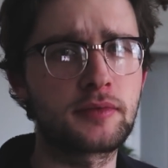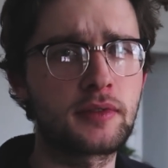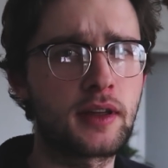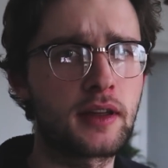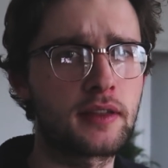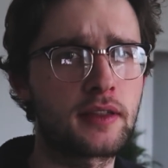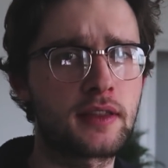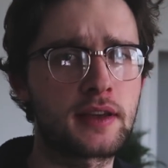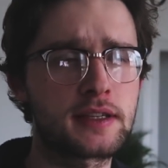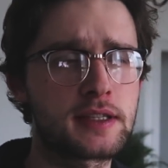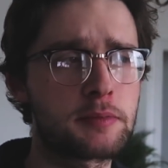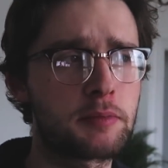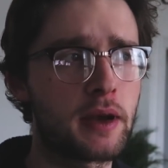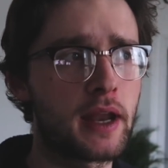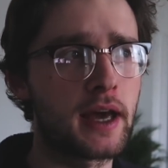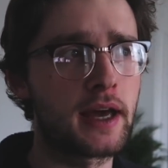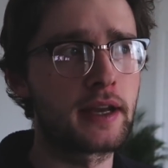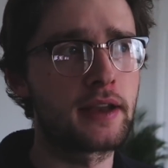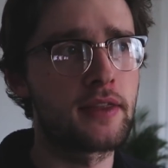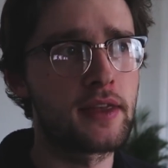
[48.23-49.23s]
I think that's the
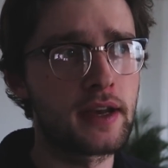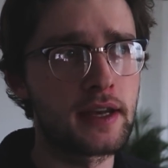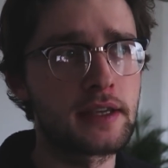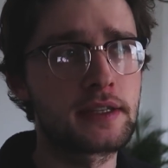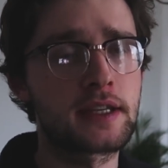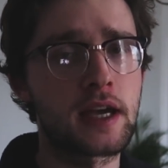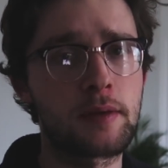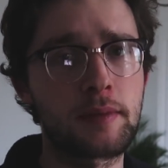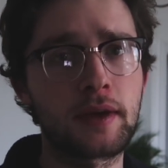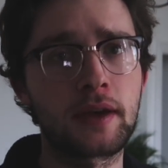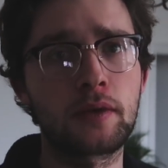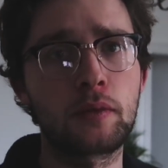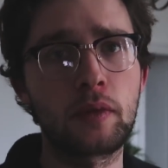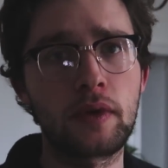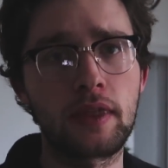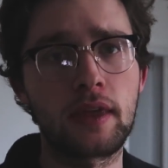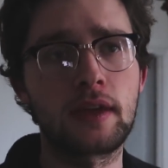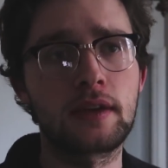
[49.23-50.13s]
plan, and then he's coming with